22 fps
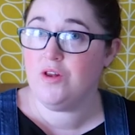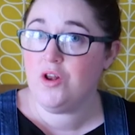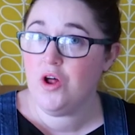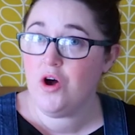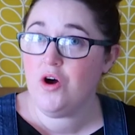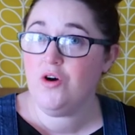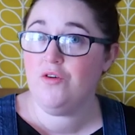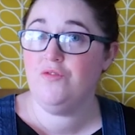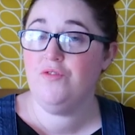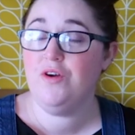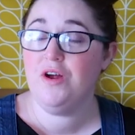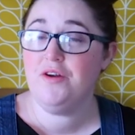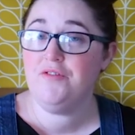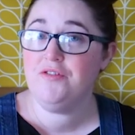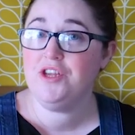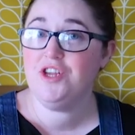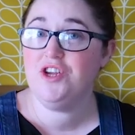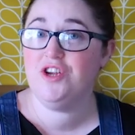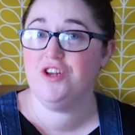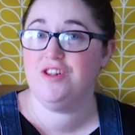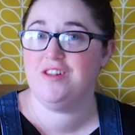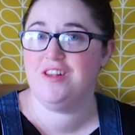not very
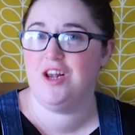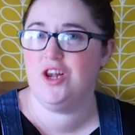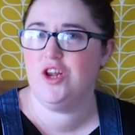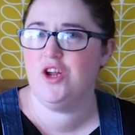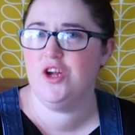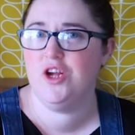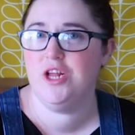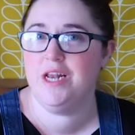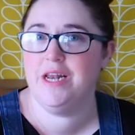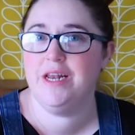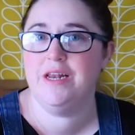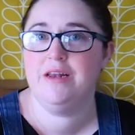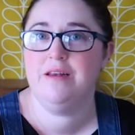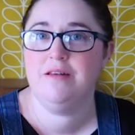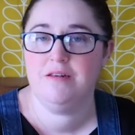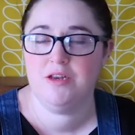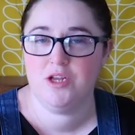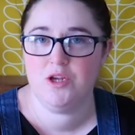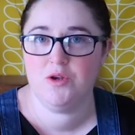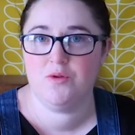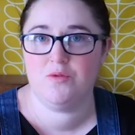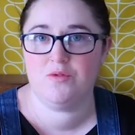good at learning
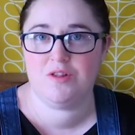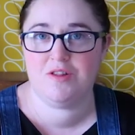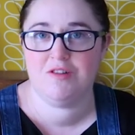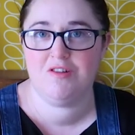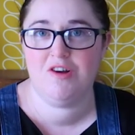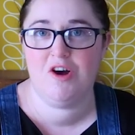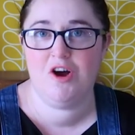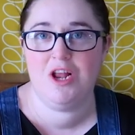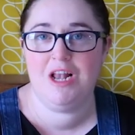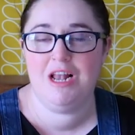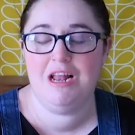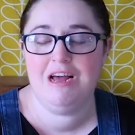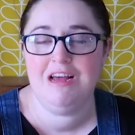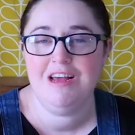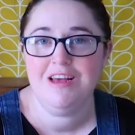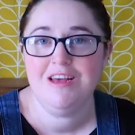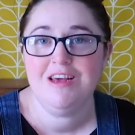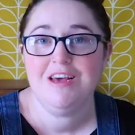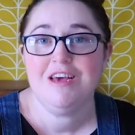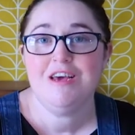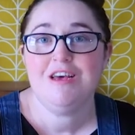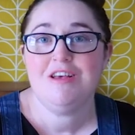to use the toilet,
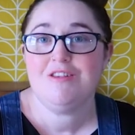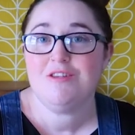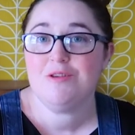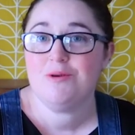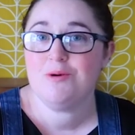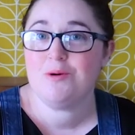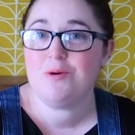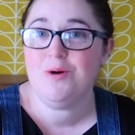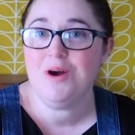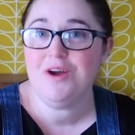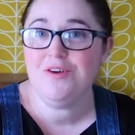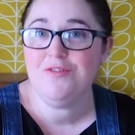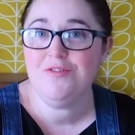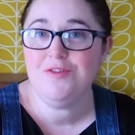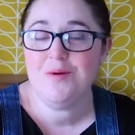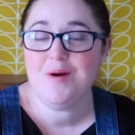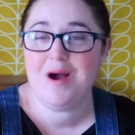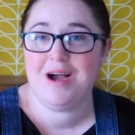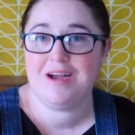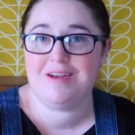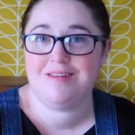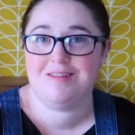so there were quite a
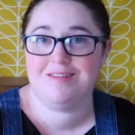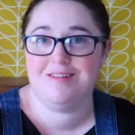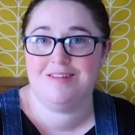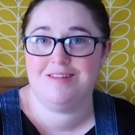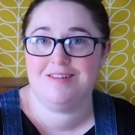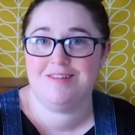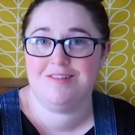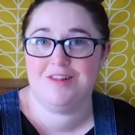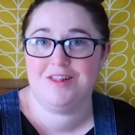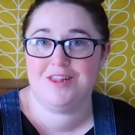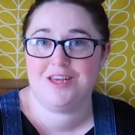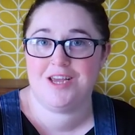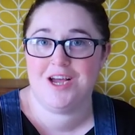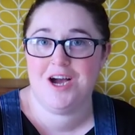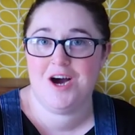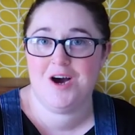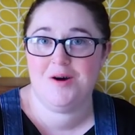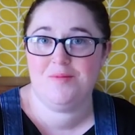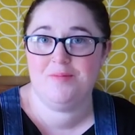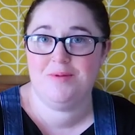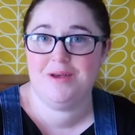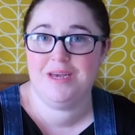few accidents on the
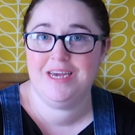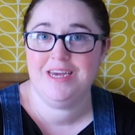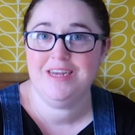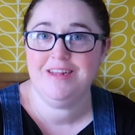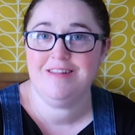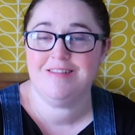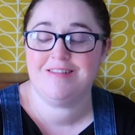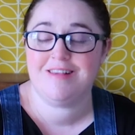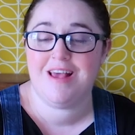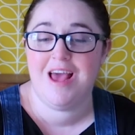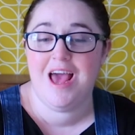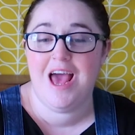carpet,